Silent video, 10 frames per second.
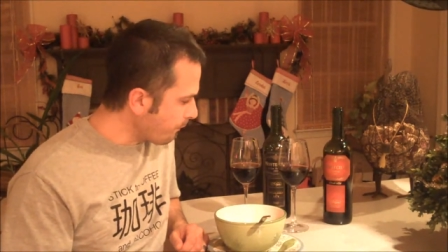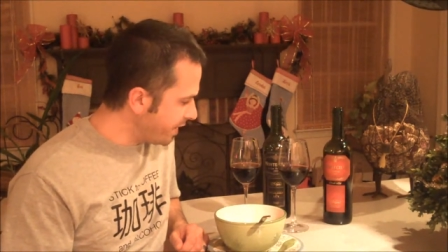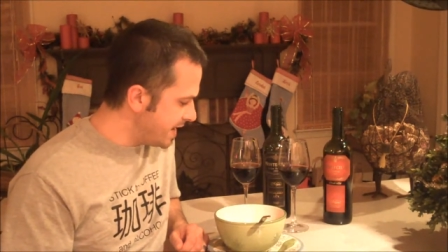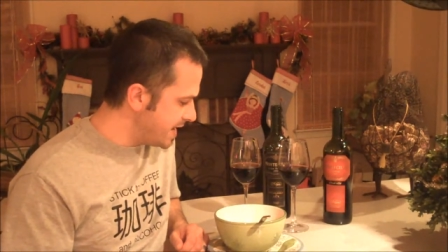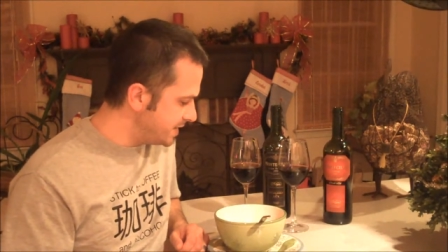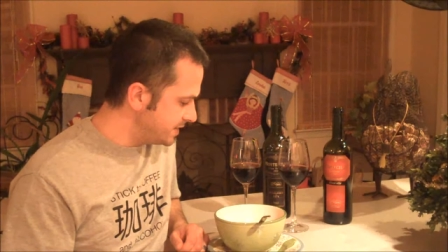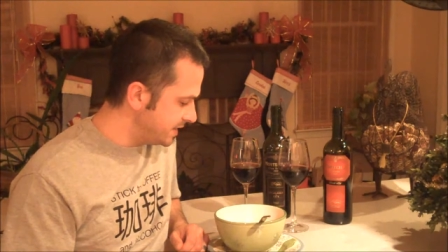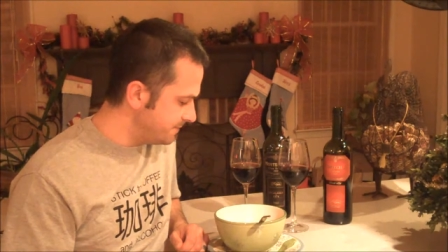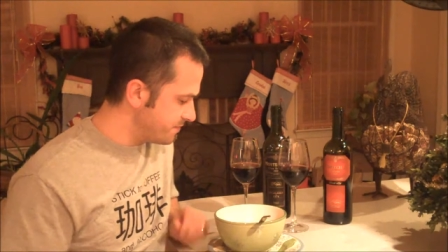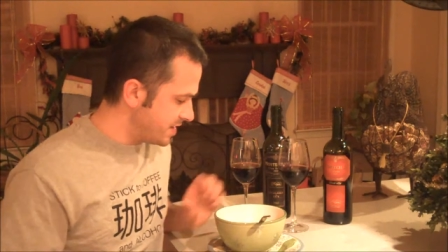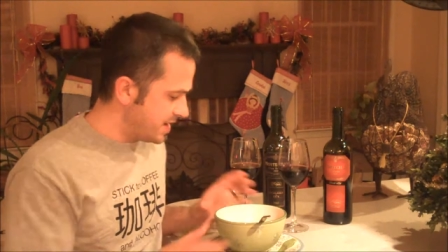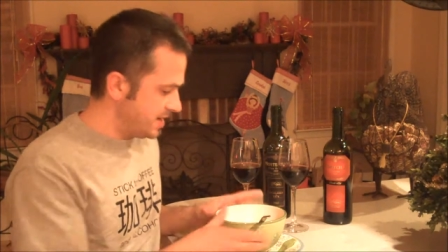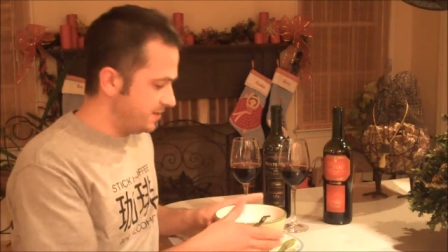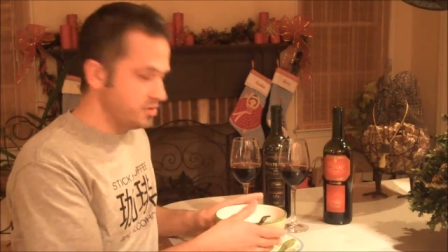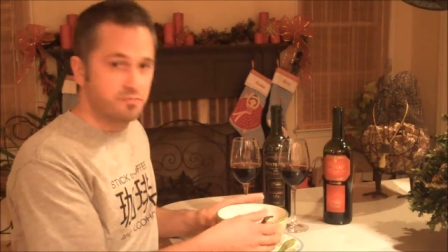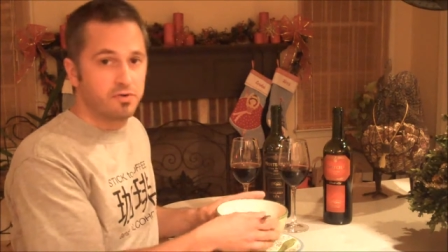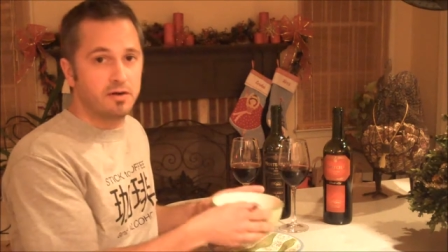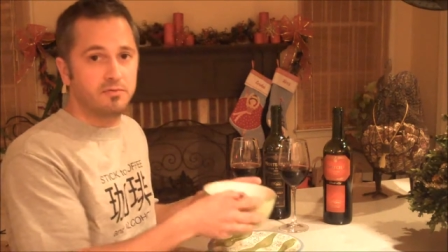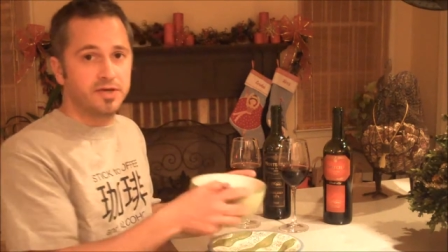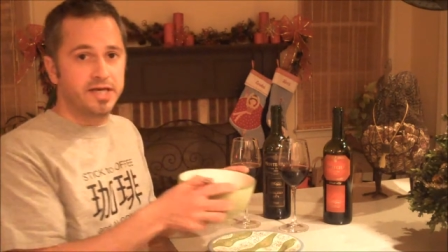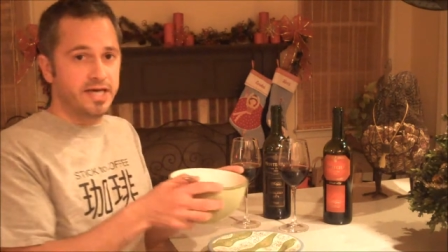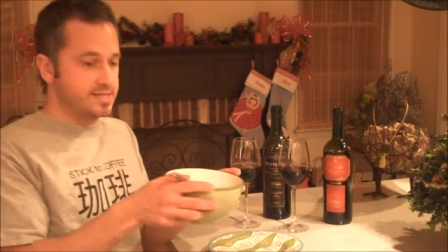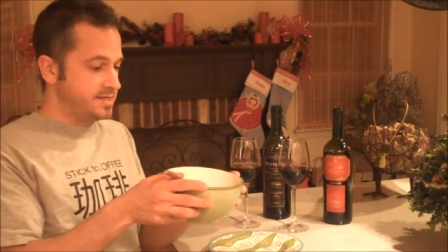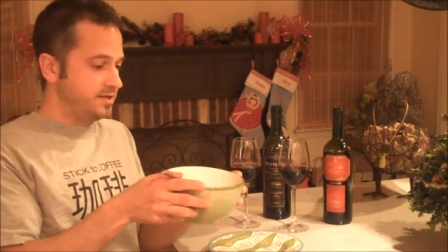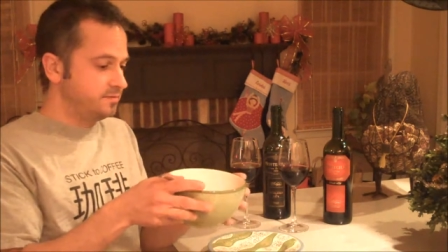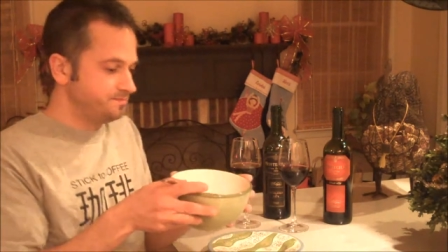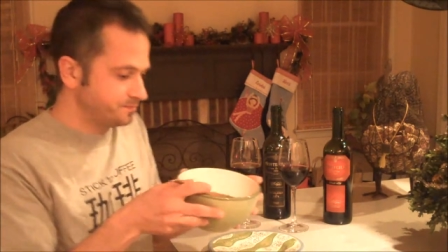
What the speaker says: And you probably can't tell.